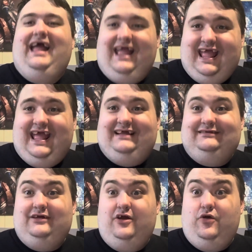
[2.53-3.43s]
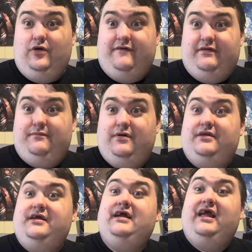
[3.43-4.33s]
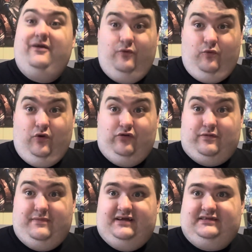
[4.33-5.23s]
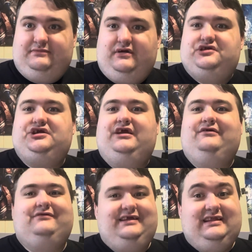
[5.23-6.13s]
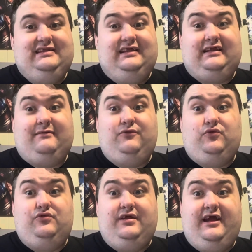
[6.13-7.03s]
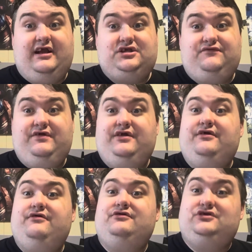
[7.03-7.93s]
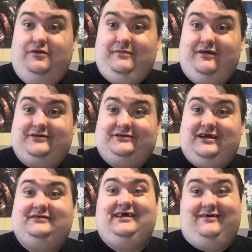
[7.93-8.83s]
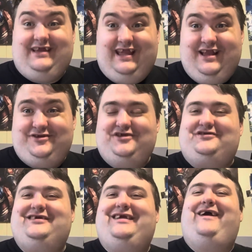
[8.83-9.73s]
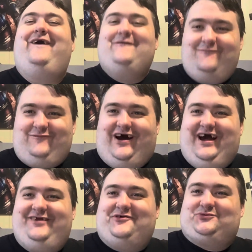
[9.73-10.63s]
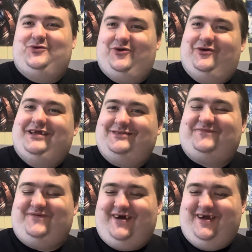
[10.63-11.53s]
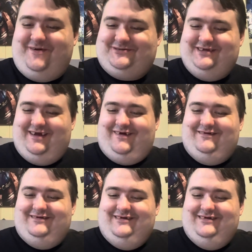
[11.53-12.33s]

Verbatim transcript: Hello everybody and welcome back to my channel, and today I'm doing a reaction video to America's Got Talent AGT Finals. We're at the finals now.